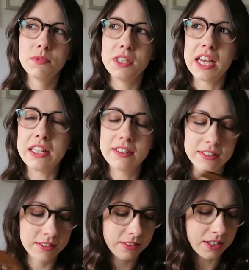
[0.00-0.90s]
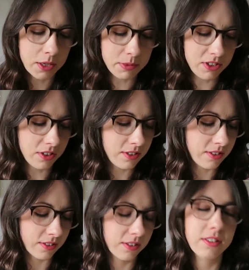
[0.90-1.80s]
the dates. Time is
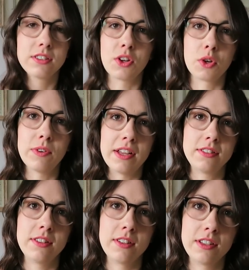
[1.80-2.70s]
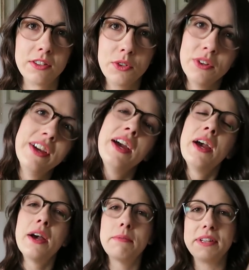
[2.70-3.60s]
just going faster than I thought.
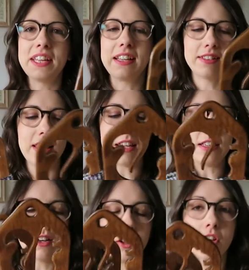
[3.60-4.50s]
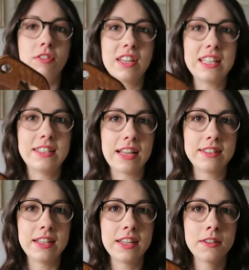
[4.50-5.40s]
But yes, they are currently in
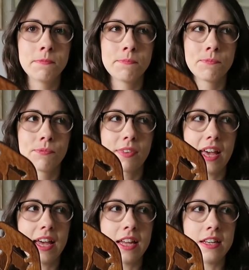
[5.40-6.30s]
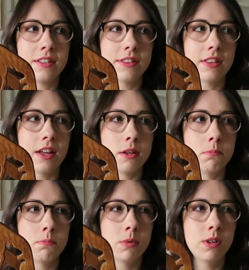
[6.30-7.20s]
testing, and
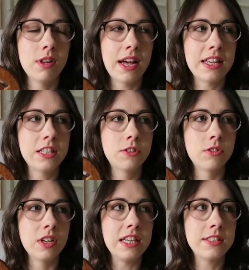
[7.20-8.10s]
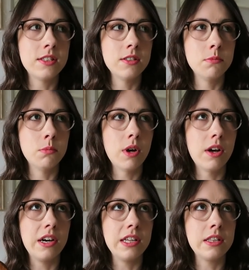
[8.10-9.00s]
I'm planning to release them
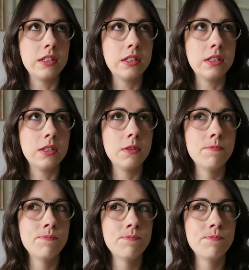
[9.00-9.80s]
either